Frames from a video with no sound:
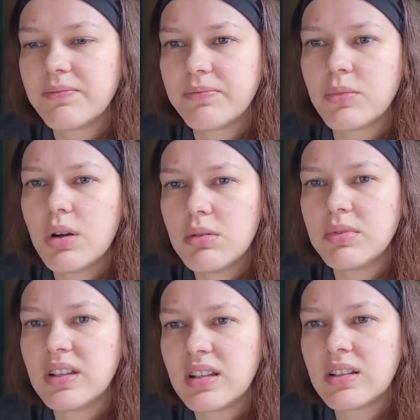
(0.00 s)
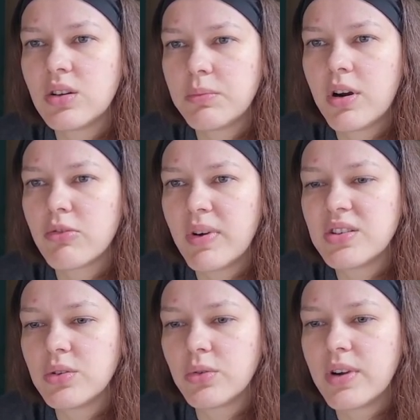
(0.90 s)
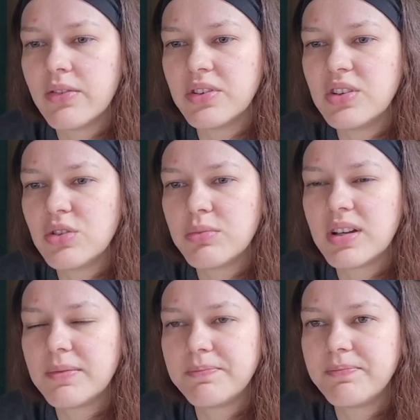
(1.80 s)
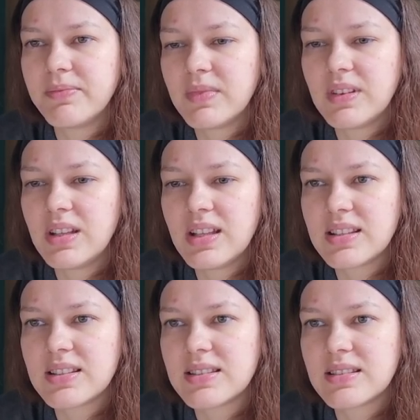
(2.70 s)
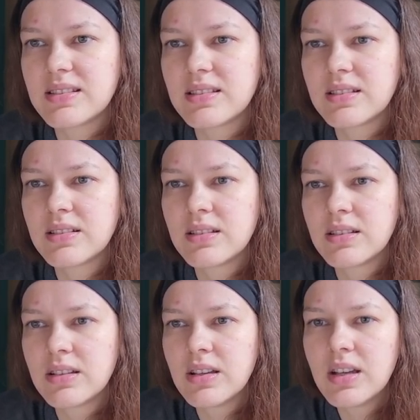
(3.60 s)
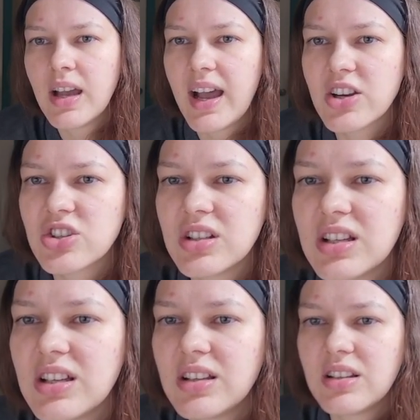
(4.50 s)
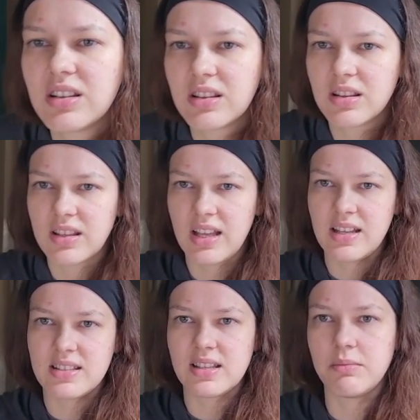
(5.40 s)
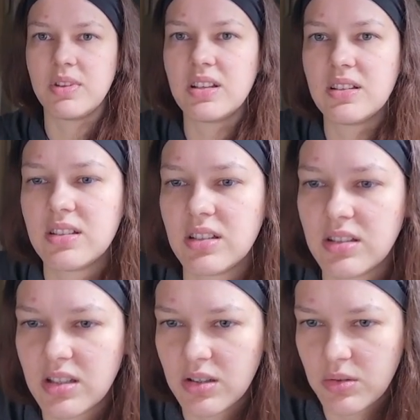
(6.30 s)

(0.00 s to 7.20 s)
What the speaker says: probably part of my total revenue, but it's actually, that is something to note.